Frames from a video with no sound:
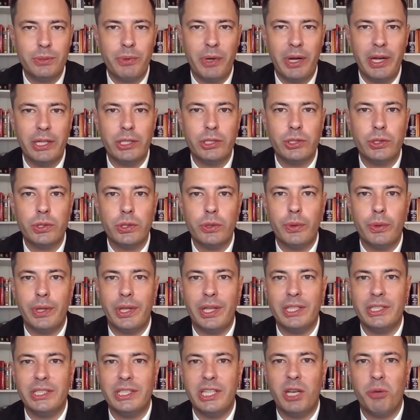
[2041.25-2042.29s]
probably true what
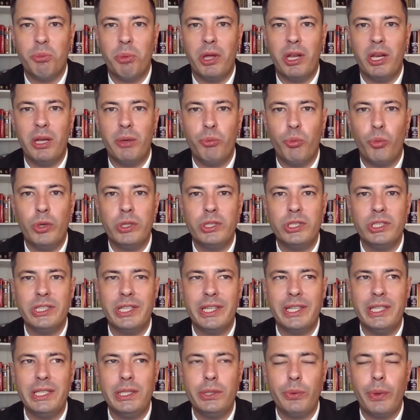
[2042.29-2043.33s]
they say about him, which is that
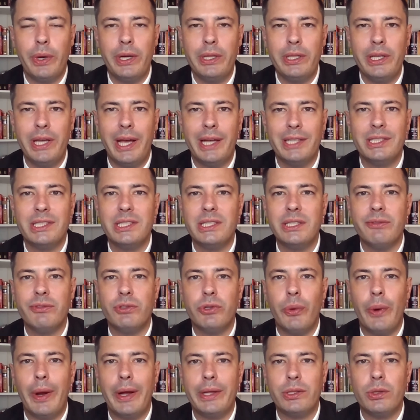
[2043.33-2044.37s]
he rarely has to give
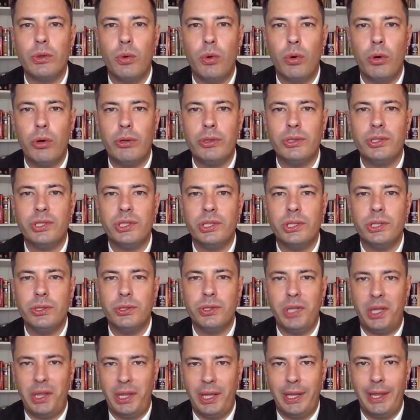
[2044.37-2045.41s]
direct orders to do
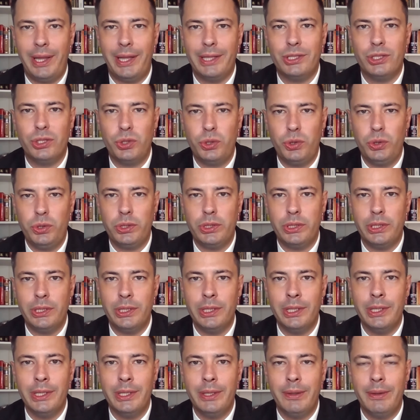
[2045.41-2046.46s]
something that's
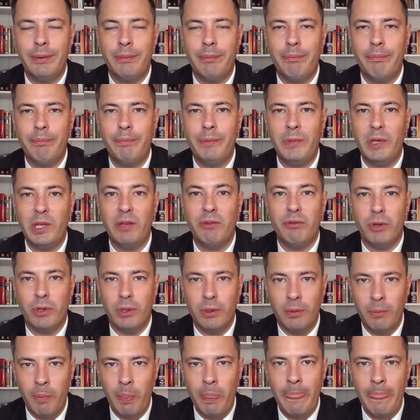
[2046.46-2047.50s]
truly evil.
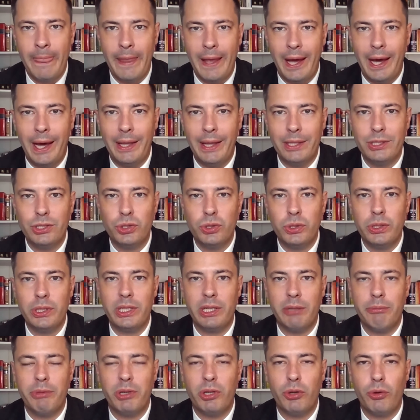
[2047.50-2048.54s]
That's truly
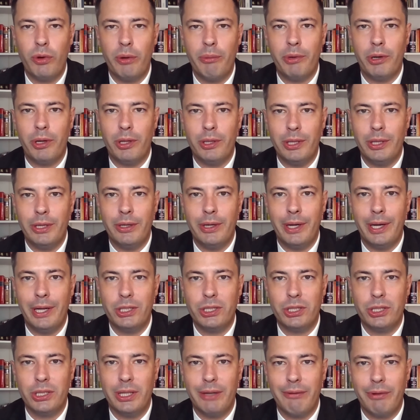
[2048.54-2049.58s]
going to be criminal on the
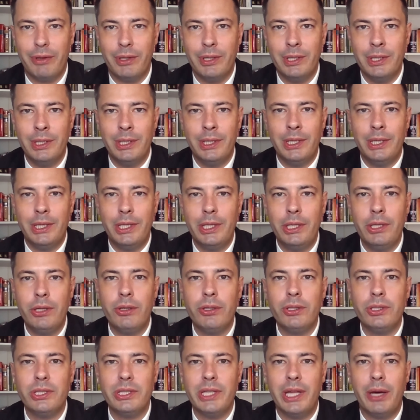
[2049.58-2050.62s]
international level. He
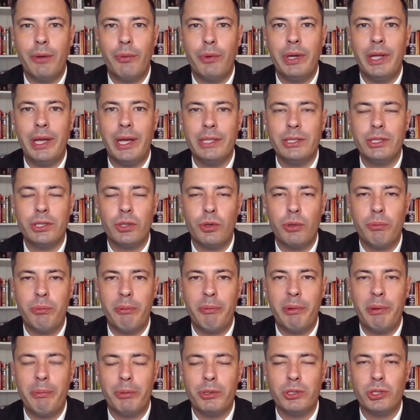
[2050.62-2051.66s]
knows that when he has a group of
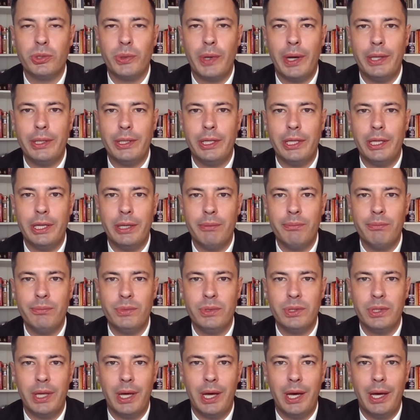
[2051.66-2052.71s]
people surrounding him
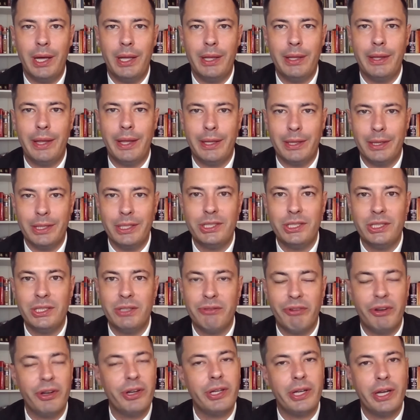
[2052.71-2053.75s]
that
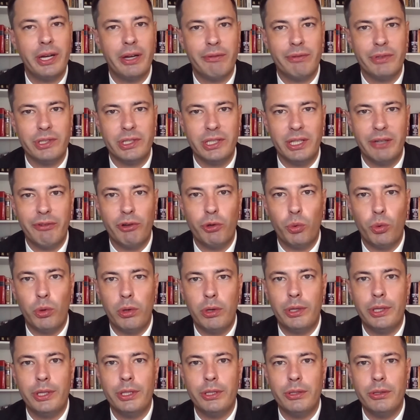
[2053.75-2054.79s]
listen very carefully to every
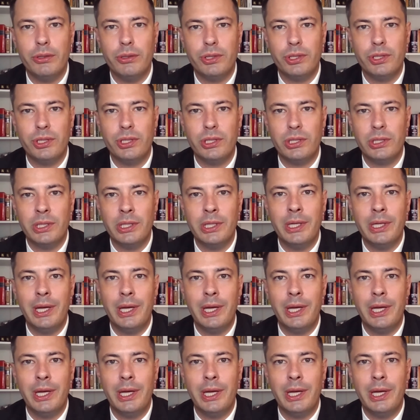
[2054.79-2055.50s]
word he uses,